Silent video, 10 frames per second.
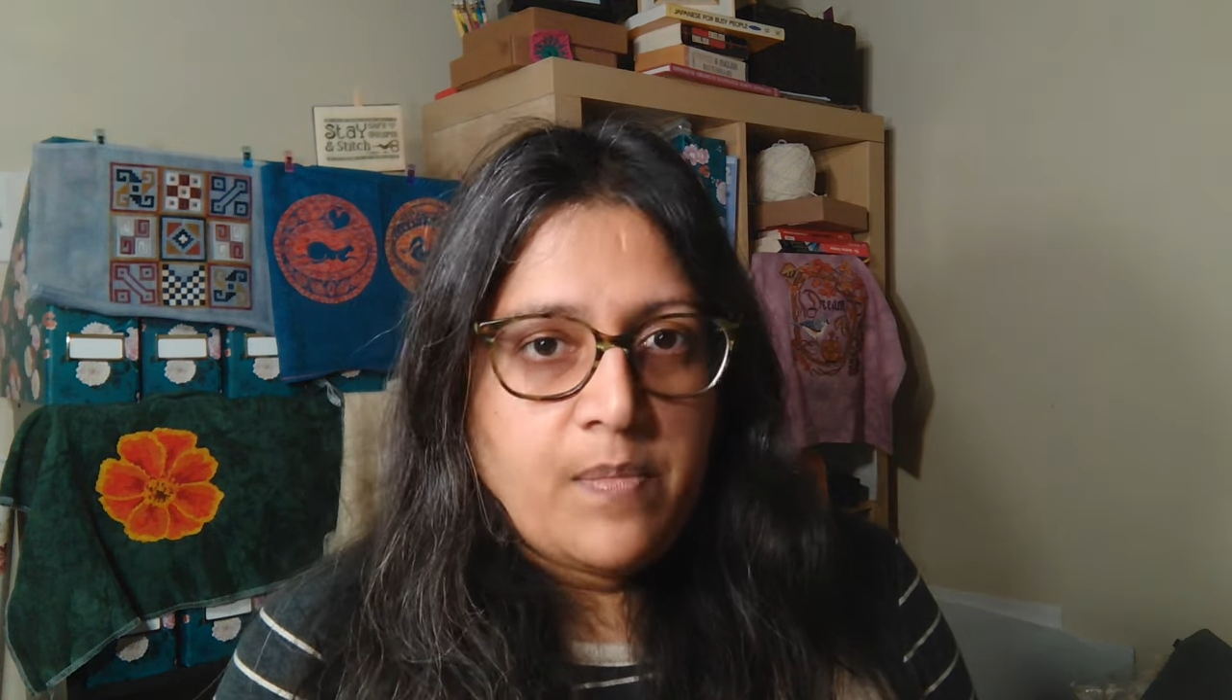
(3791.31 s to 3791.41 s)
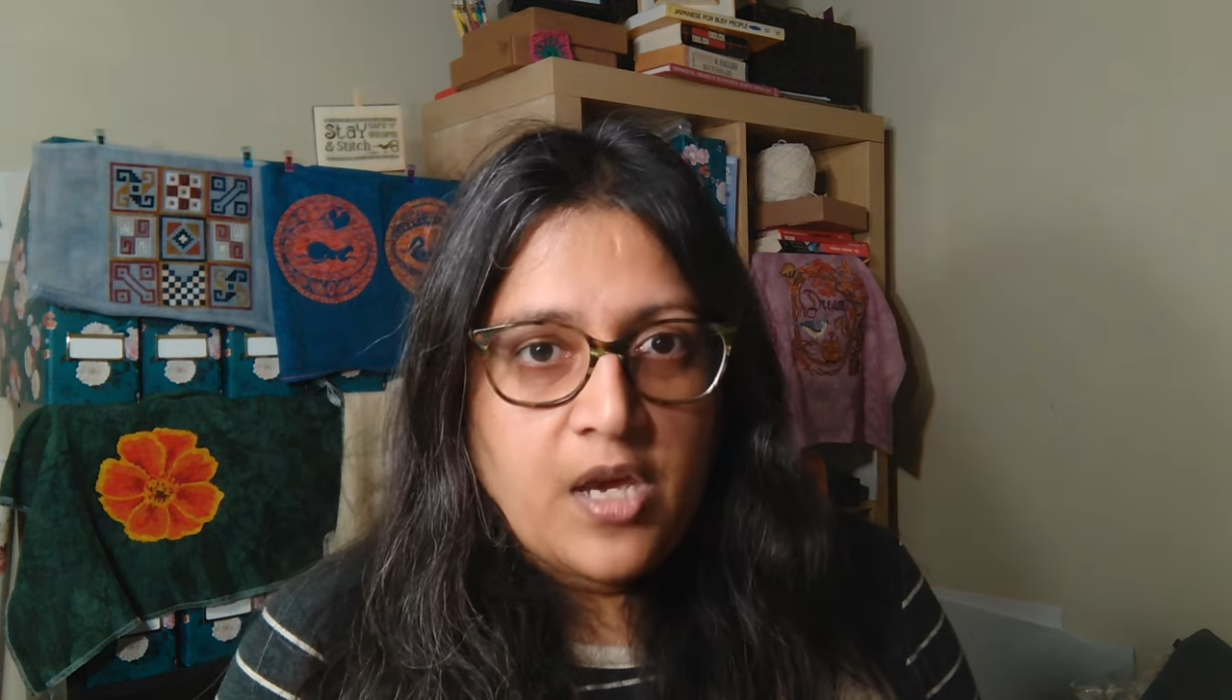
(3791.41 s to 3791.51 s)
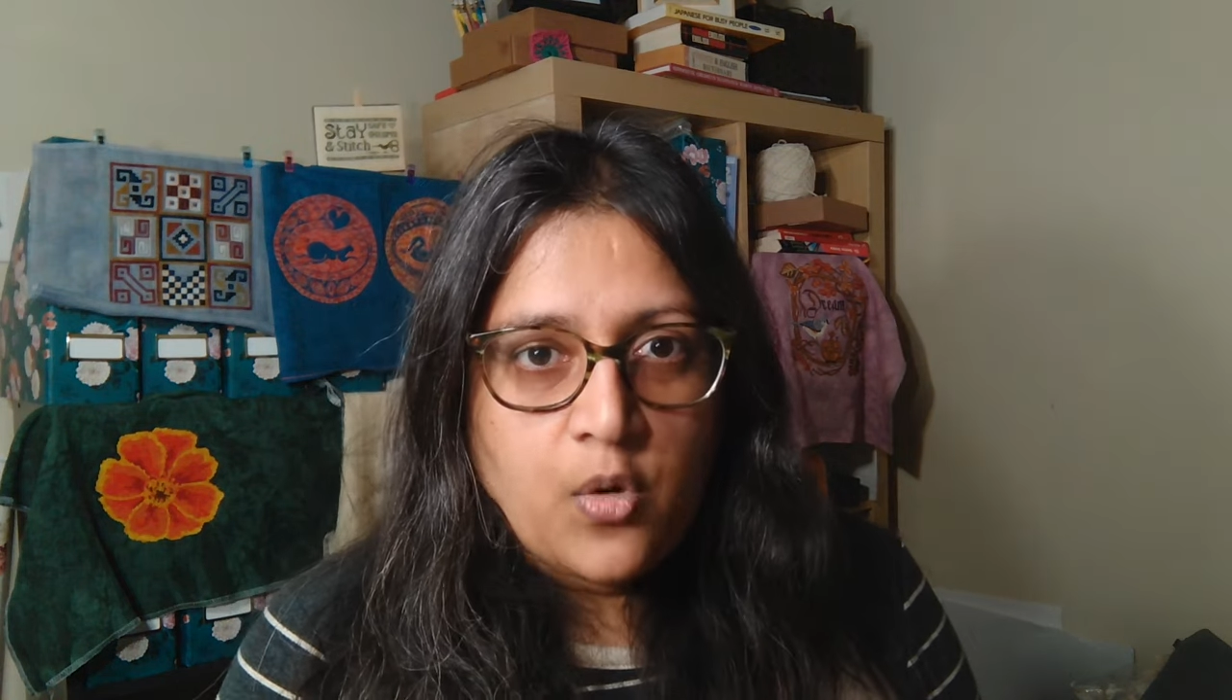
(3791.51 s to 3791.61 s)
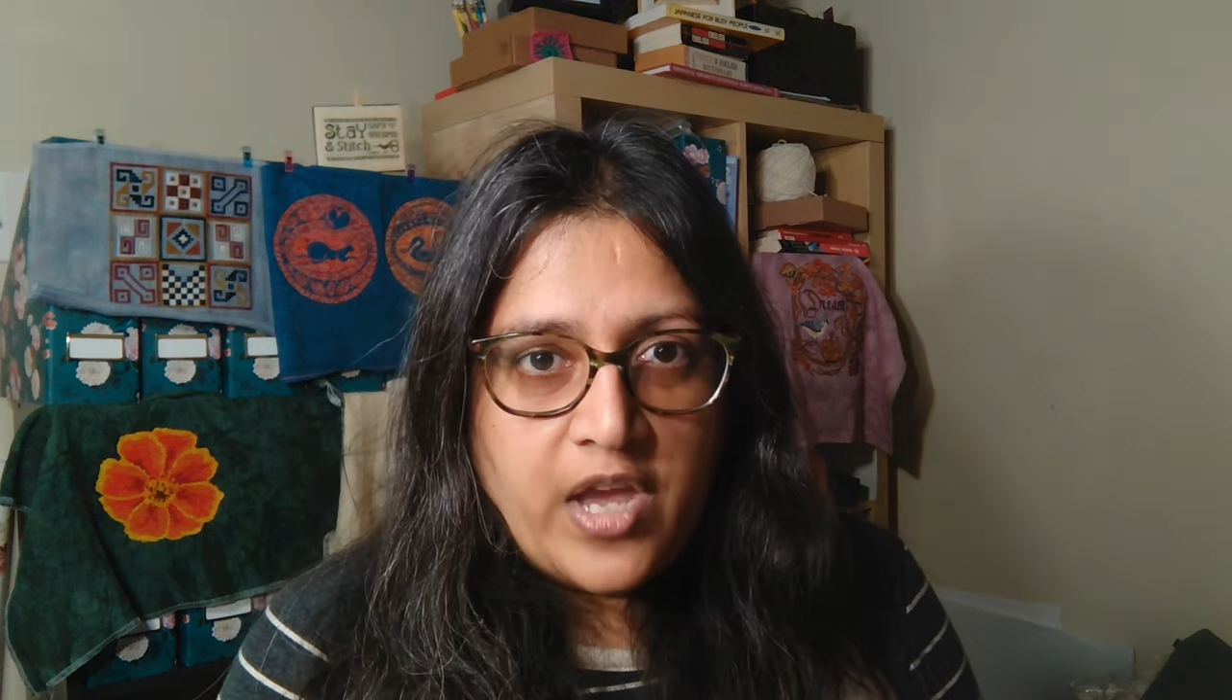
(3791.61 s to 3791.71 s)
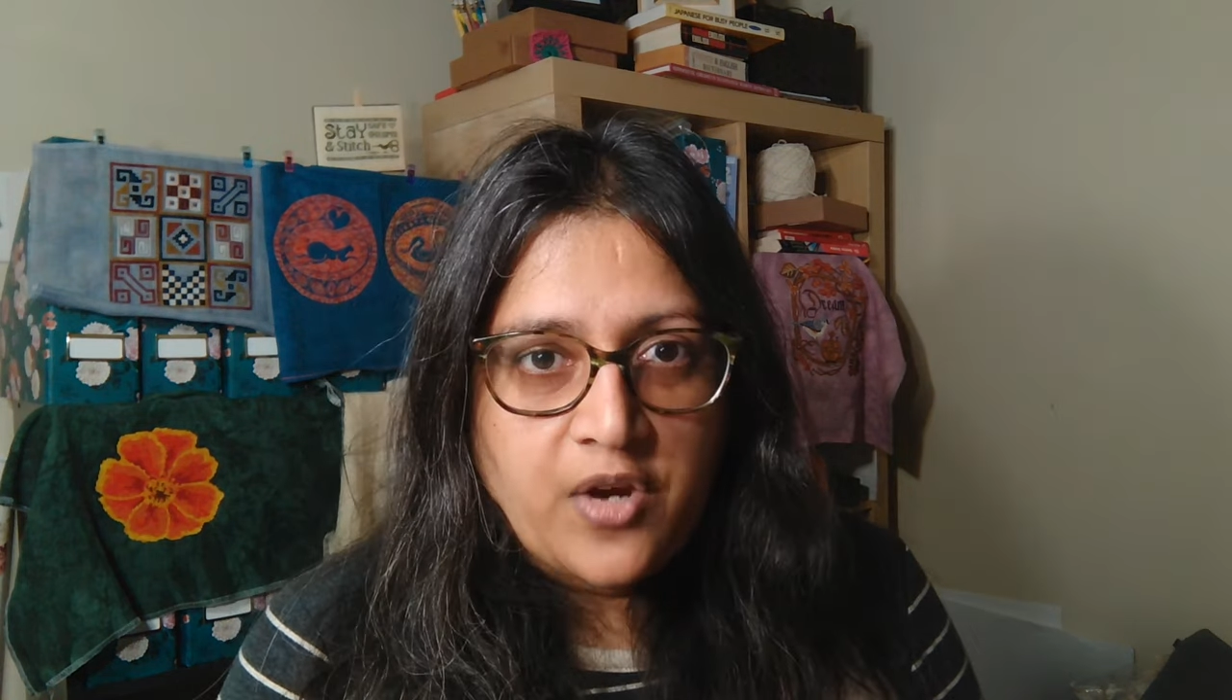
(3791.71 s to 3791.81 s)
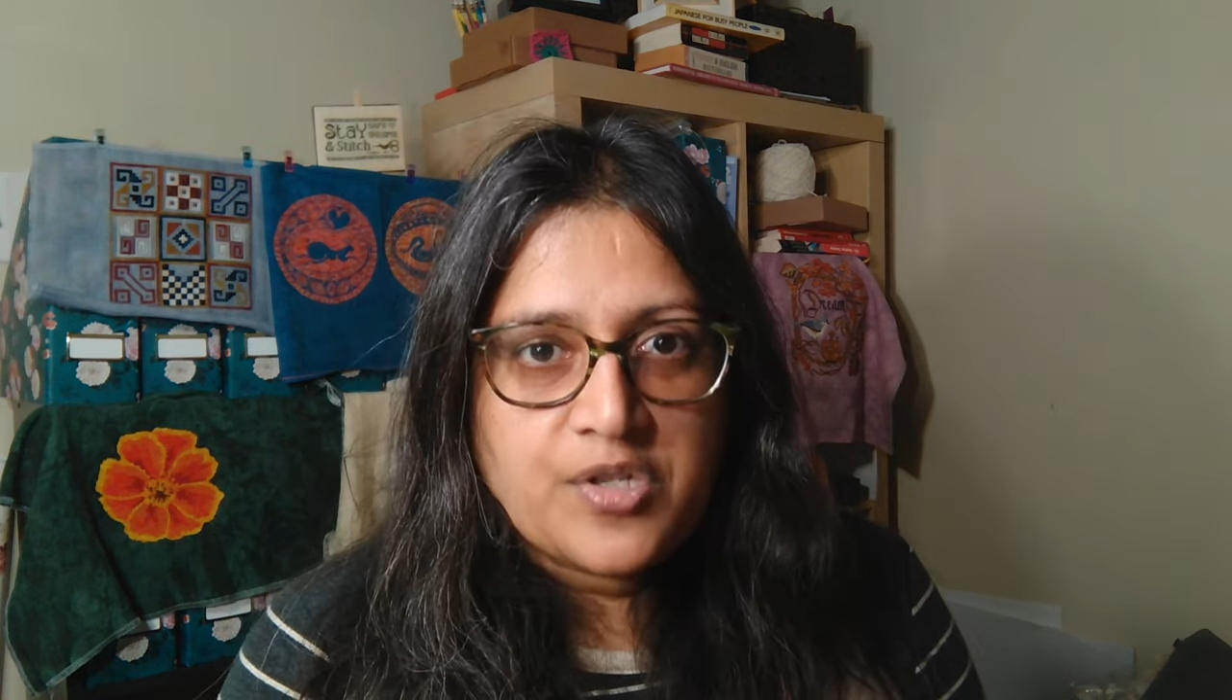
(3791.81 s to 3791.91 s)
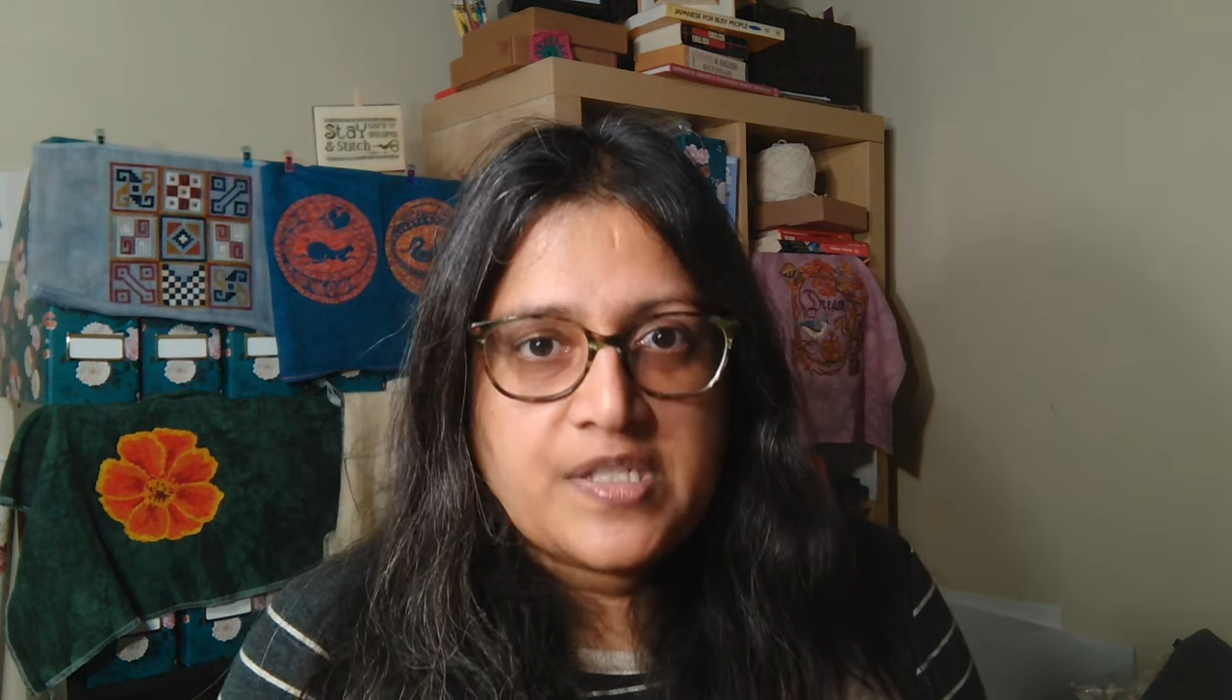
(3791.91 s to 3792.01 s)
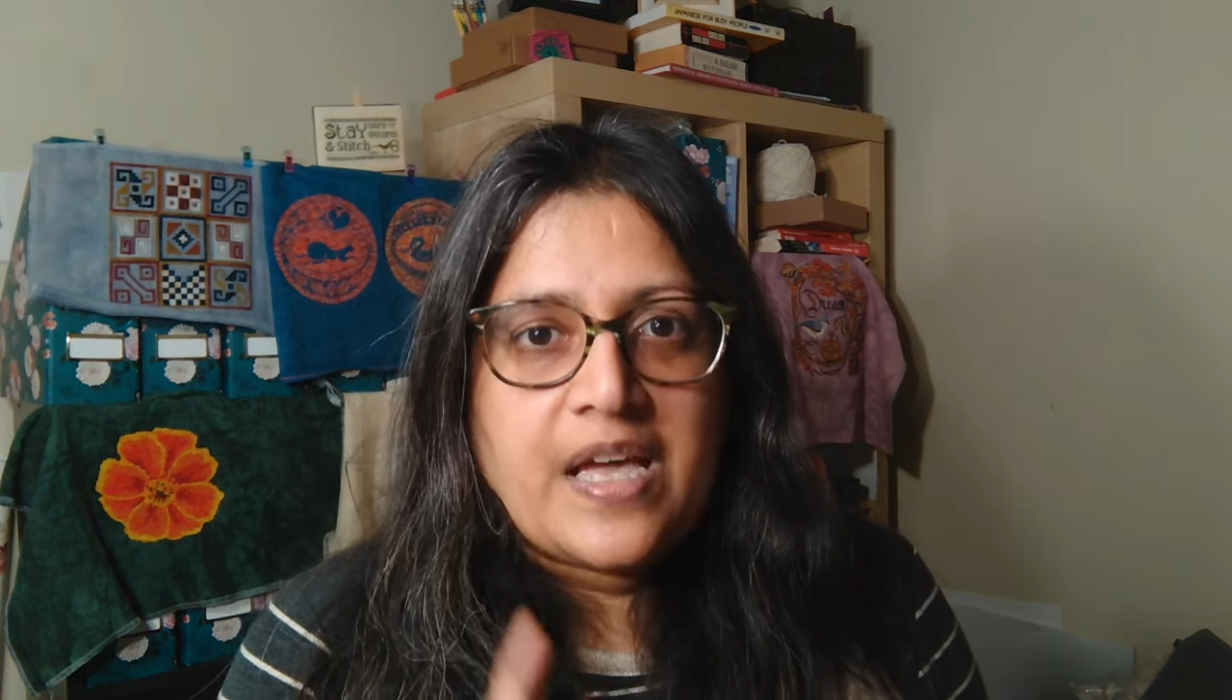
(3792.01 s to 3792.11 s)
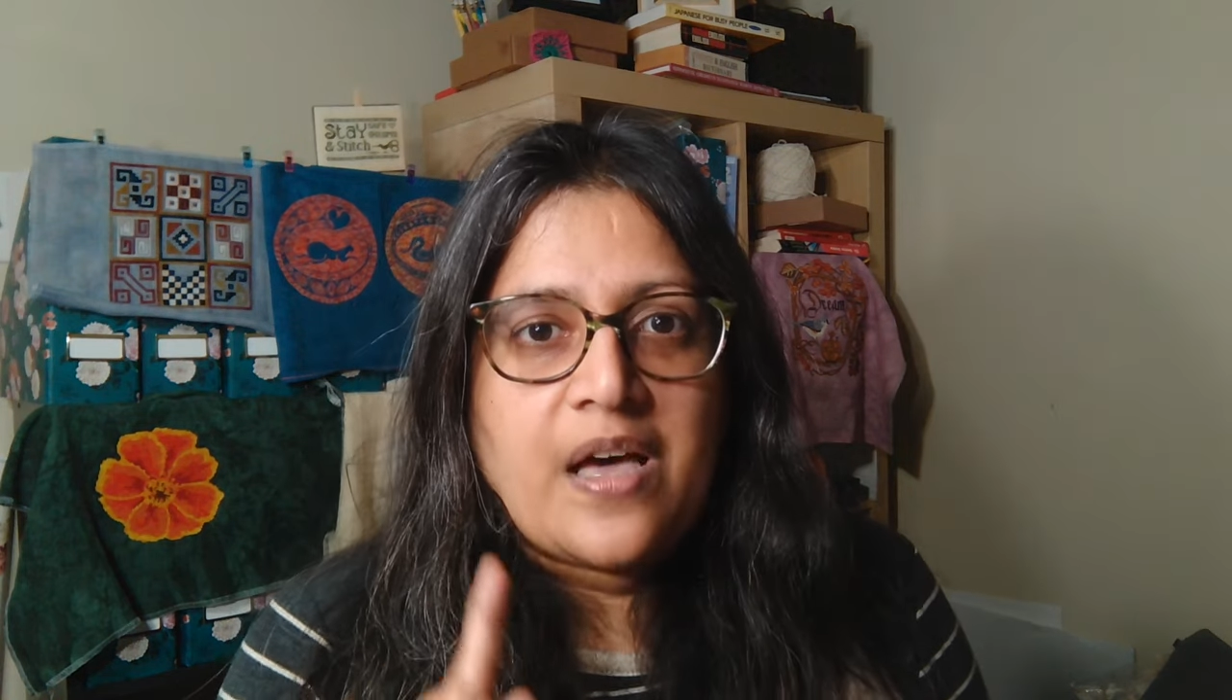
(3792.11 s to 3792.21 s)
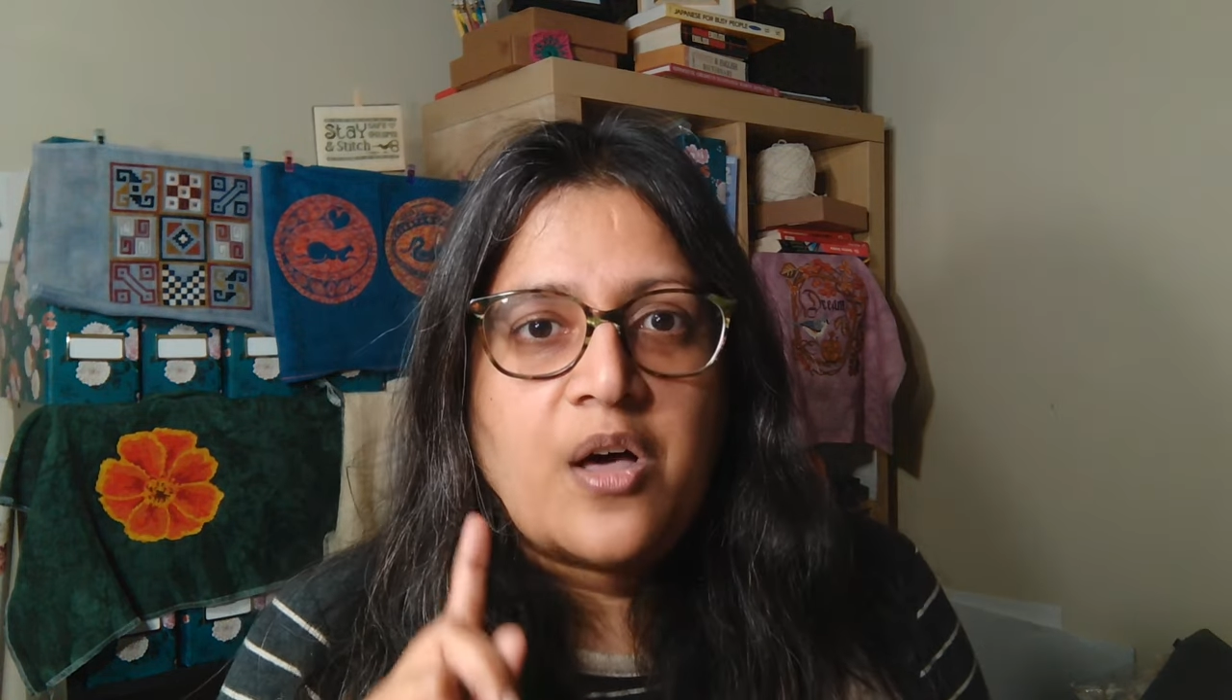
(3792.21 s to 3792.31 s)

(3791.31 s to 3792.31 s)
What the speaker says: sale,